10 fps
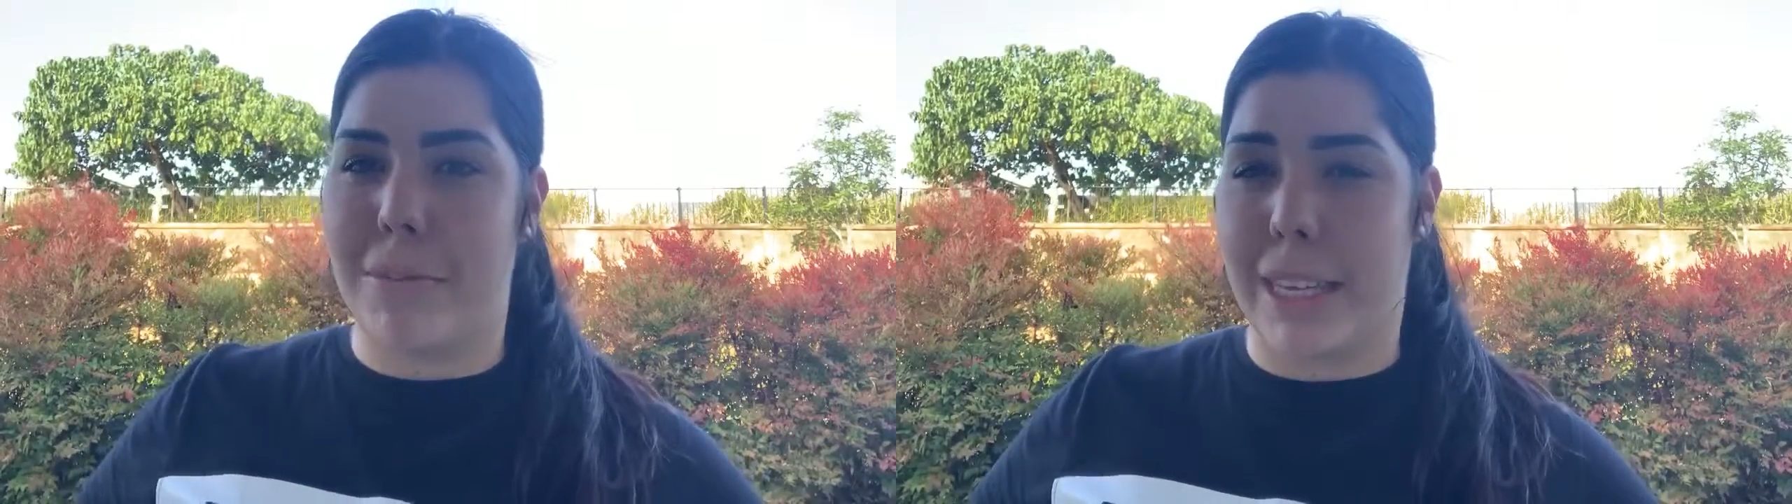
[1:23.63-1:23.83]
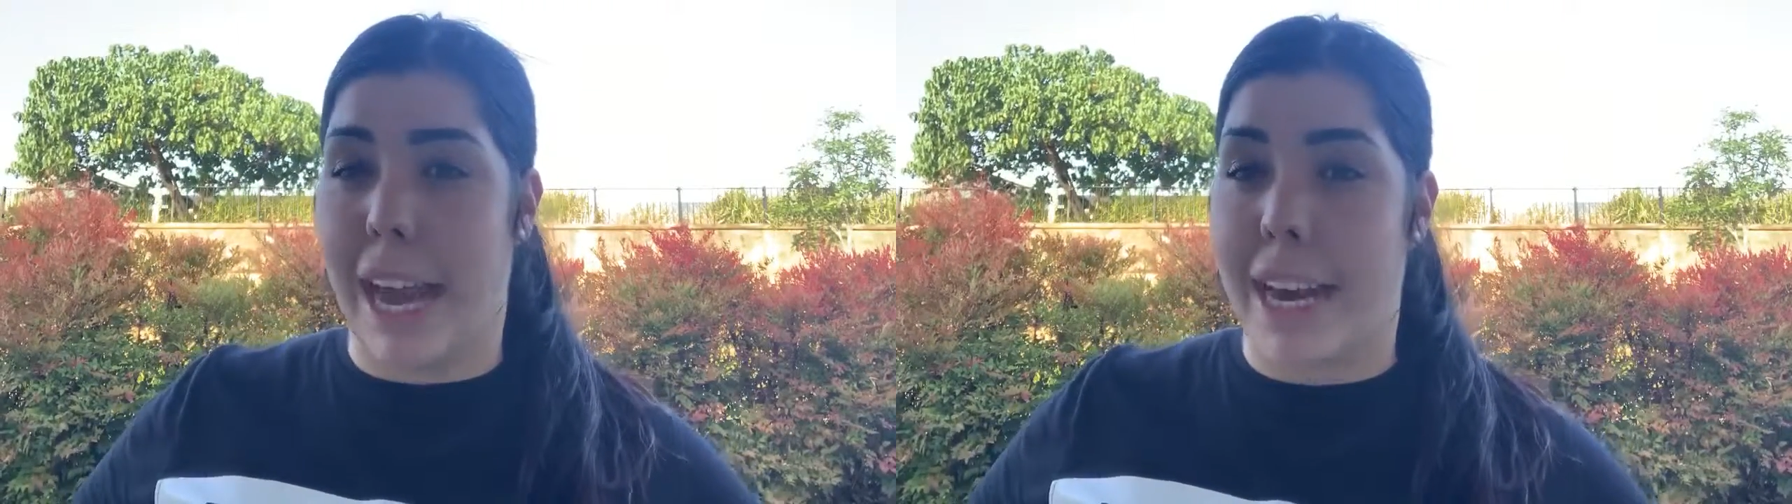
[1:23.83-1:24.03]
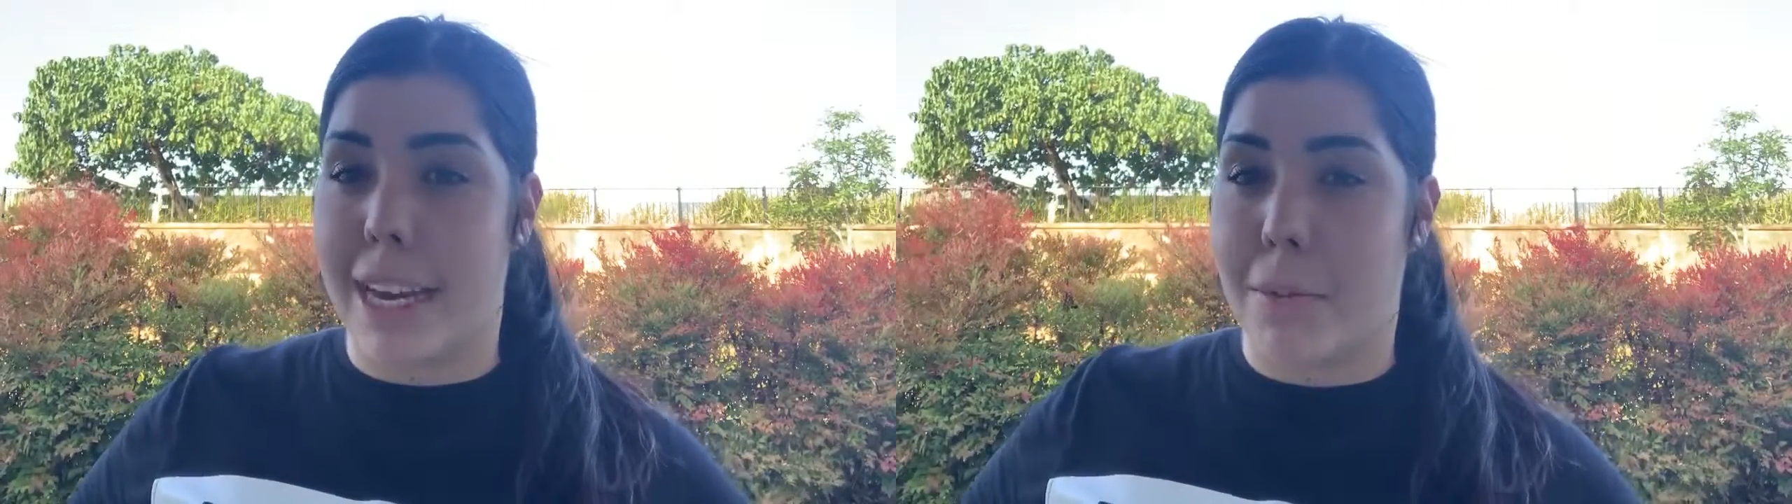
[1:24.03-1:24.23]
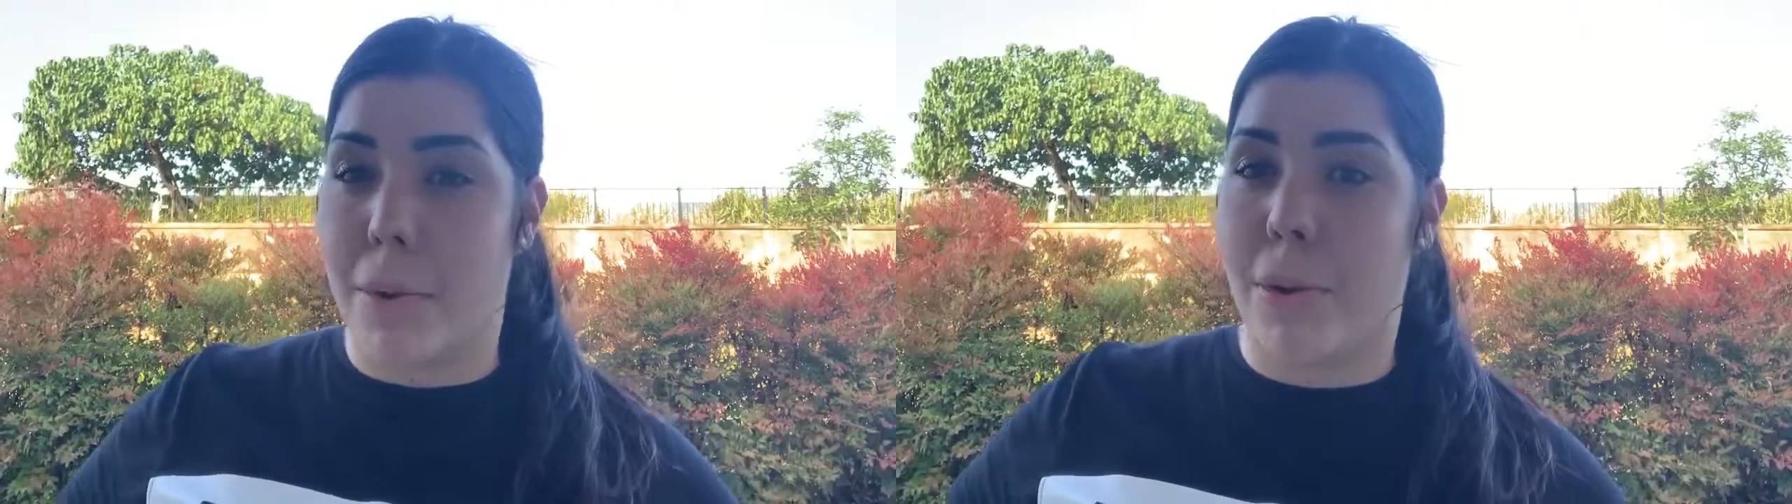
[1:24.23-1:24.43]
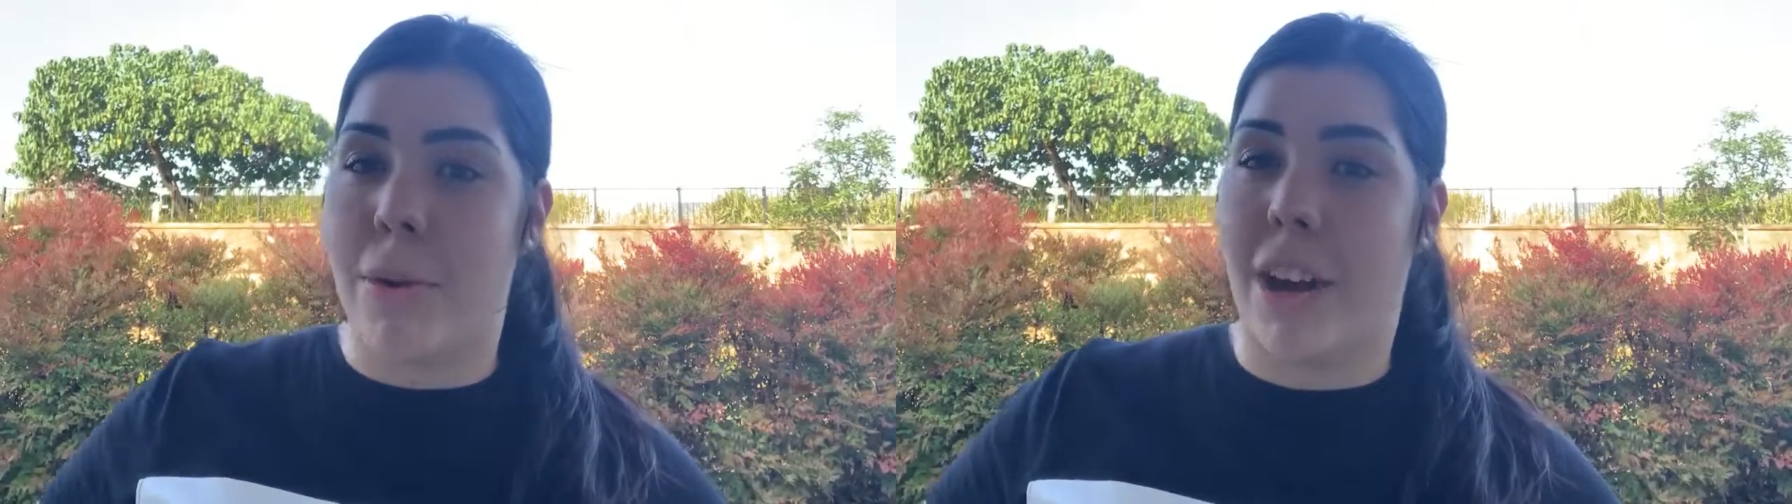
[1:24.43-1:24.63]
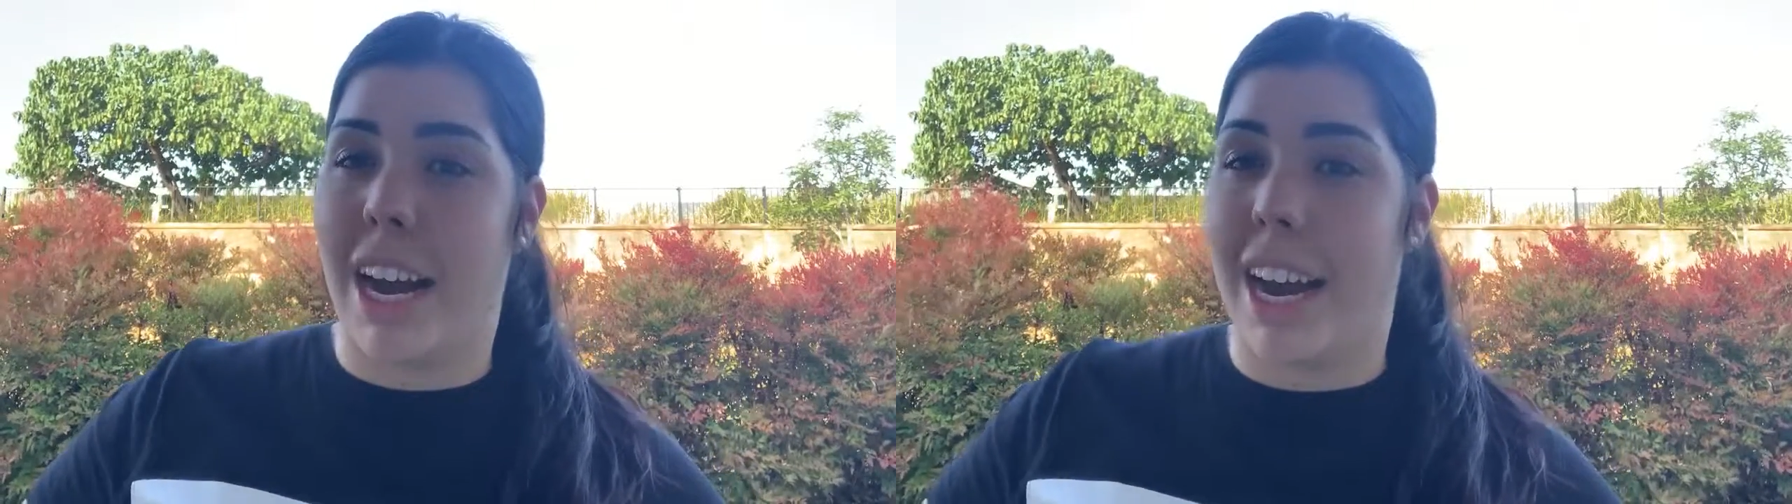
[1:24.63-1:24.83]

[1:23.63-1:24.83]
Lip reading: sad anymore.